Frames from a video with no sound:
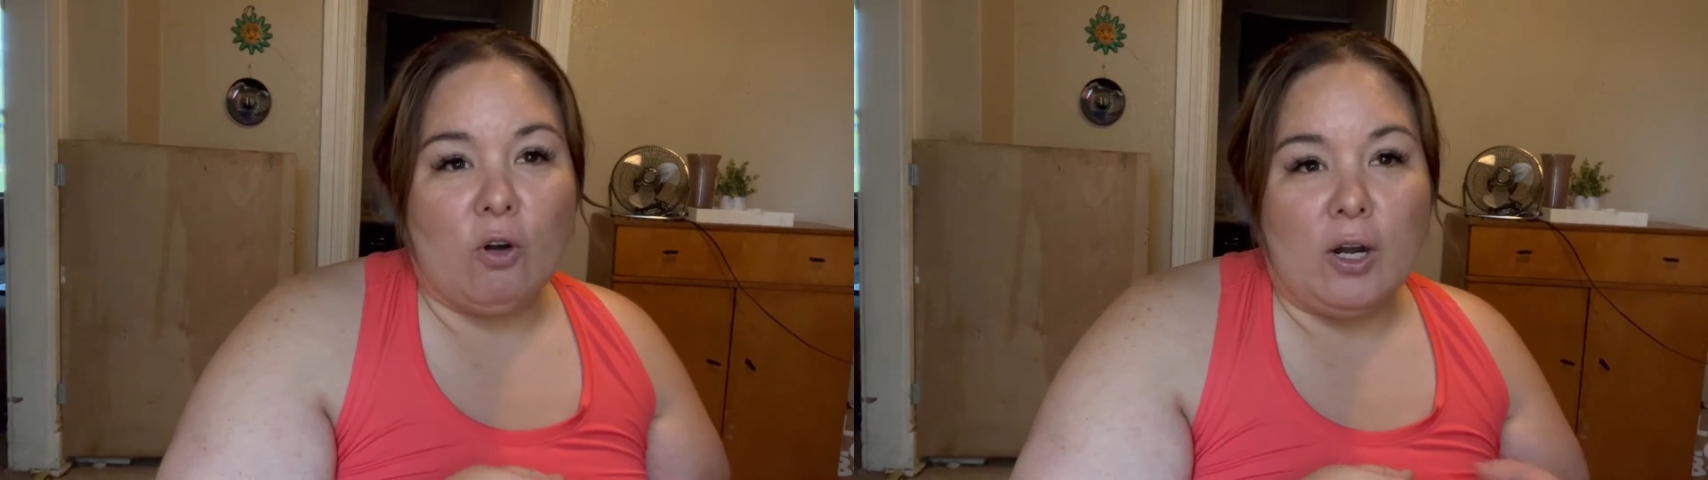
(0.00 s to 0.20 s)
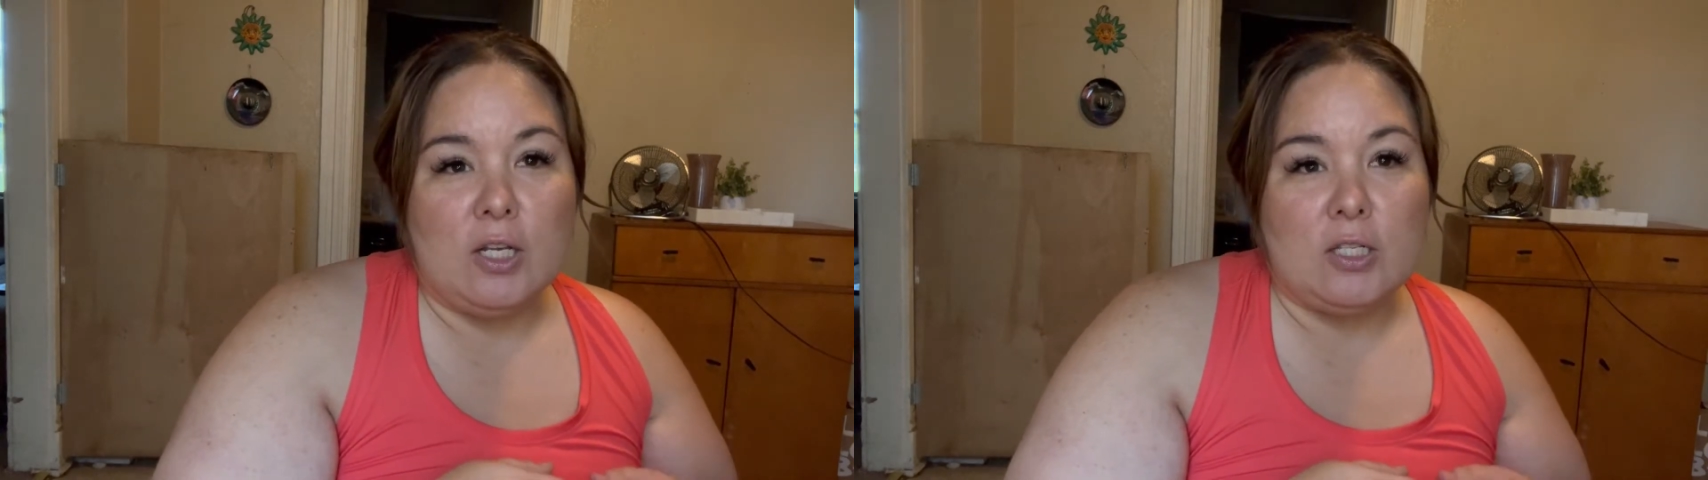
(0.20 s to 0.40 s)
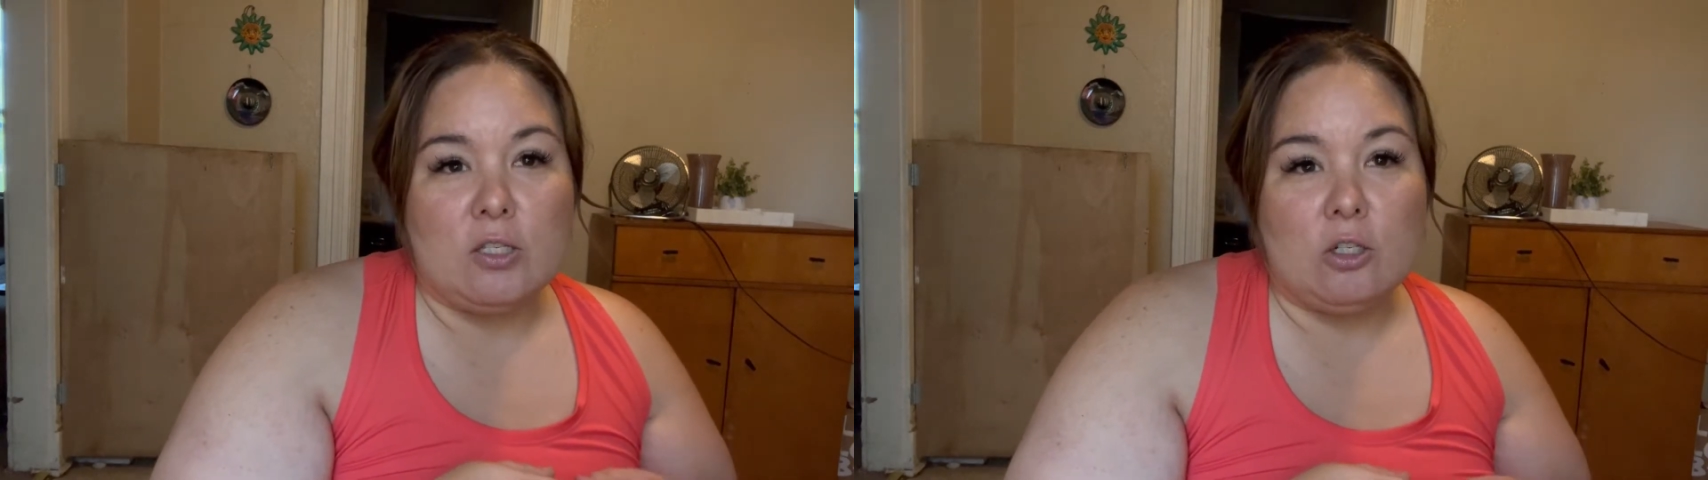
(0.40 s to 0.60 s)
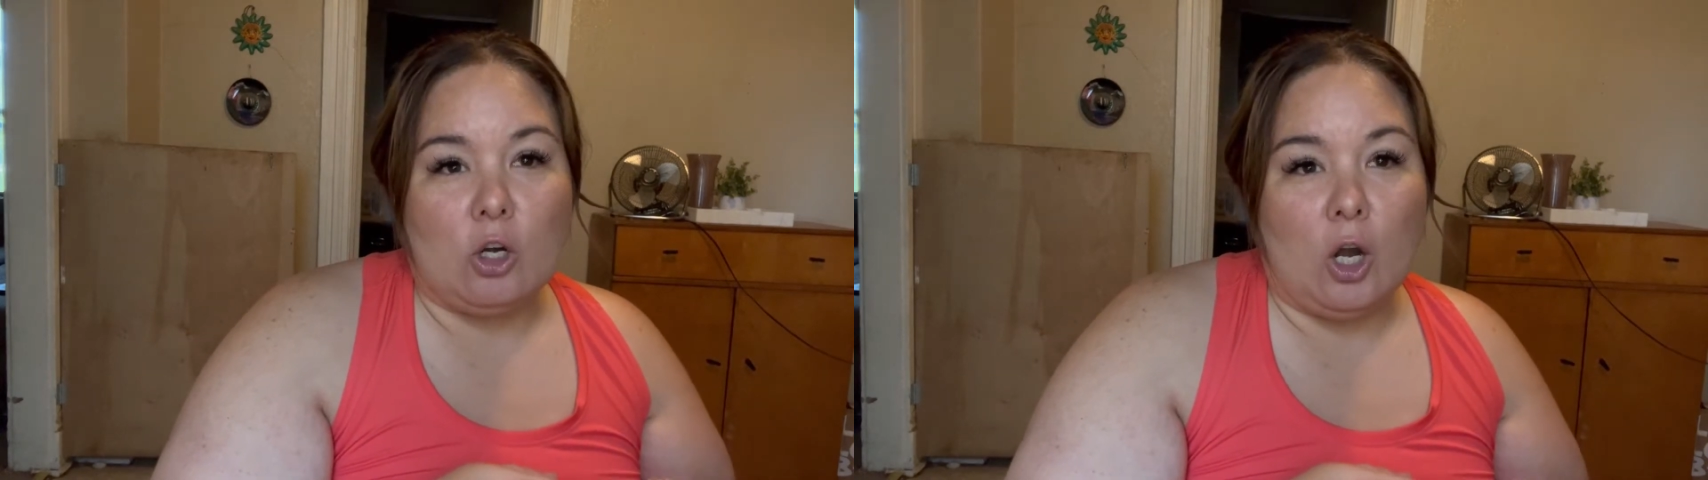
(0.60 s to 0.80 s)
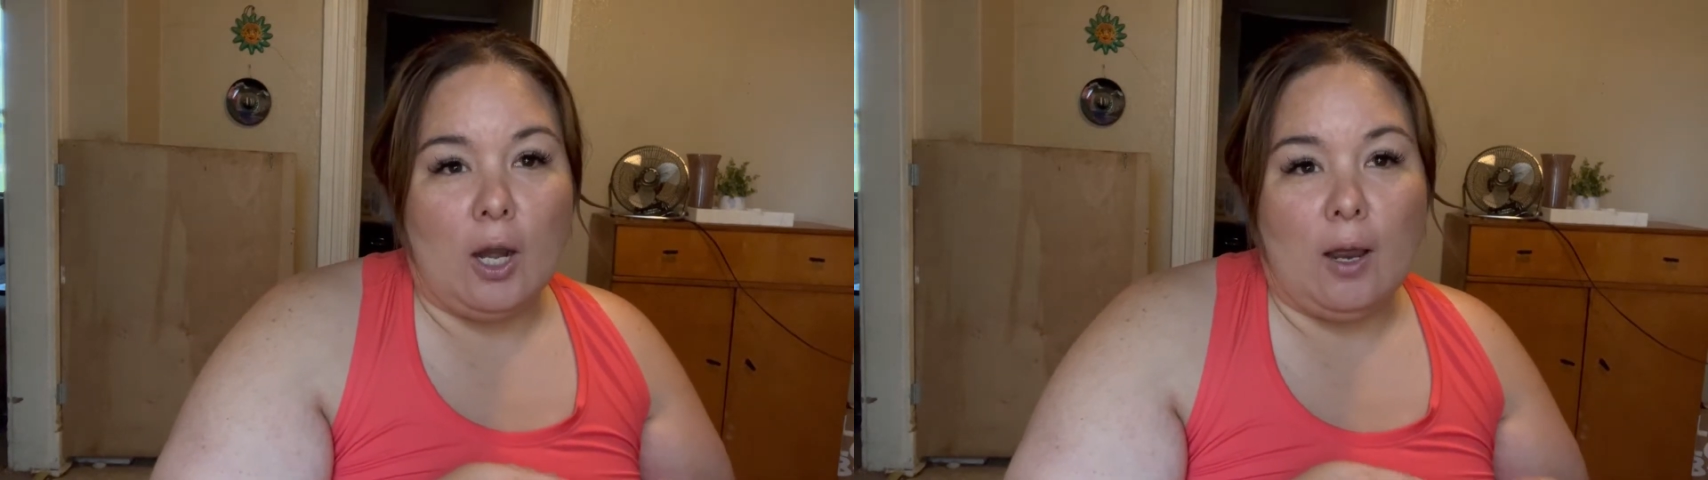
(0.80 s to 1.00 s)
on
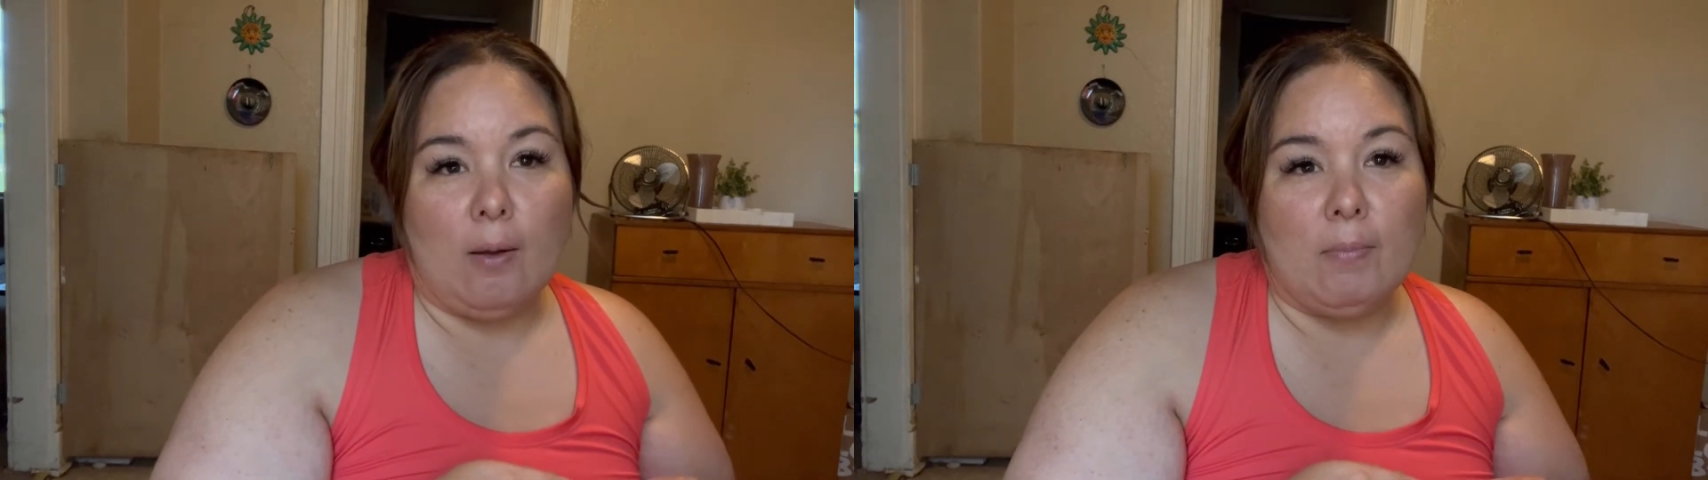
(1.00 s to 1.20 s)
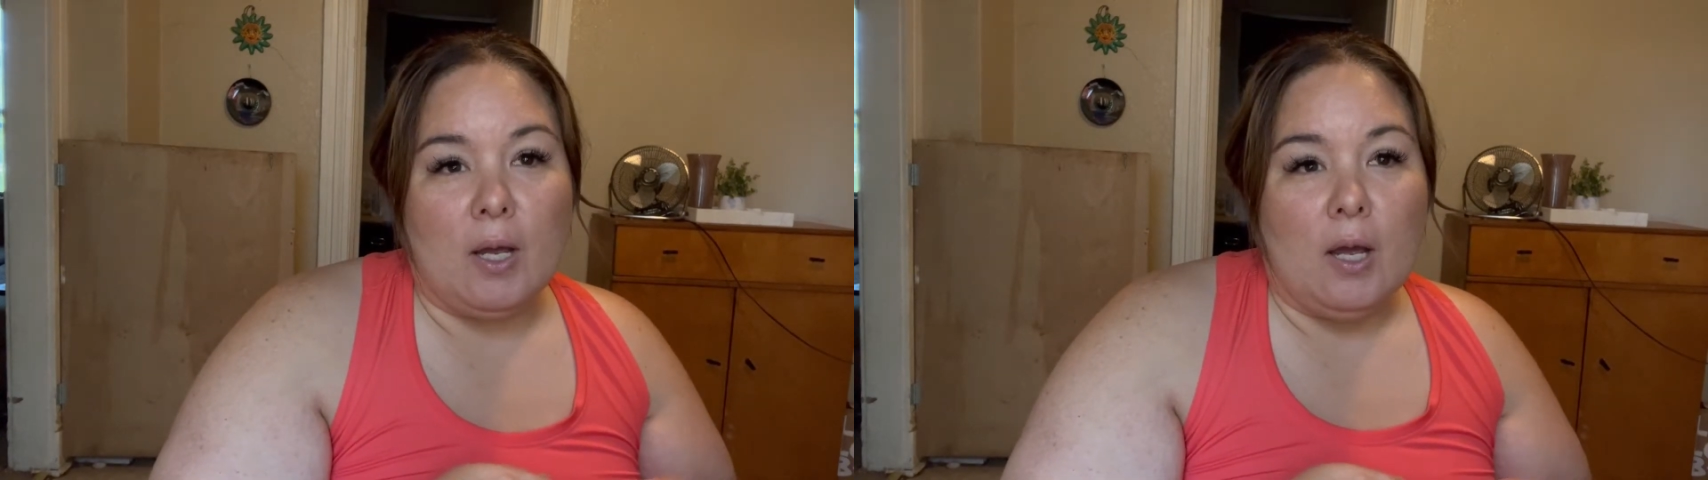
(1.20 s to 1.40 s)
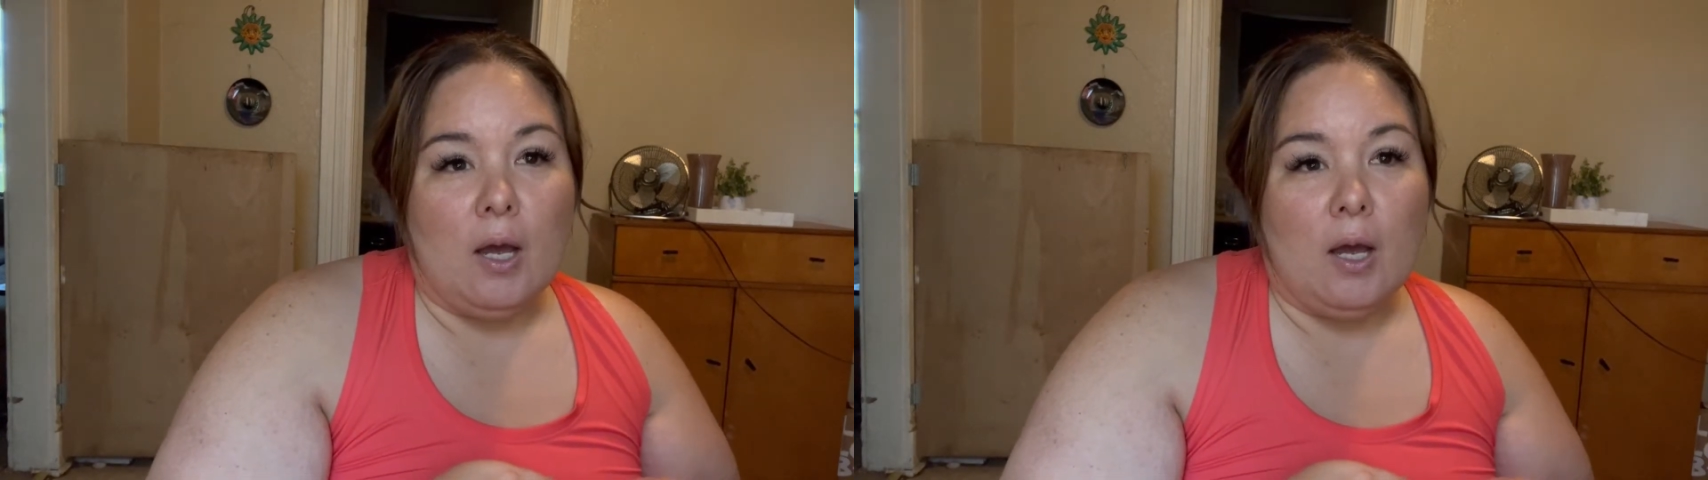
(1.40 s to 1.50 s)
Instagram.